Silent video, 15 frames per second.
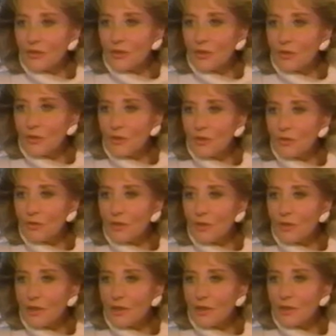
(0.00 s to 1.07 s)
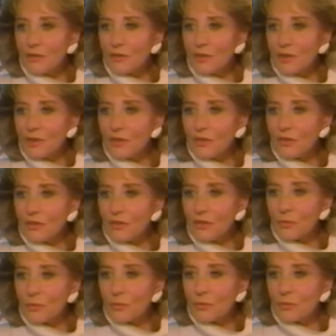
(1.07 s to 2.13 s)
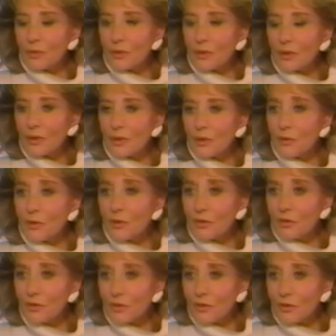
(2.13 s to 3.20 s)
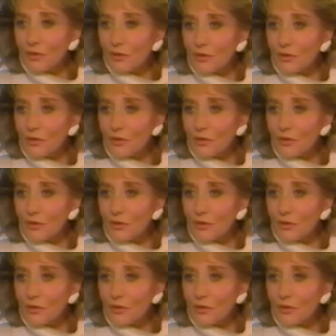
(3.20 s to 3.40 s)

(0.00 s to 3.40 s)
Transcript: show, there's a very close relationship with your sister.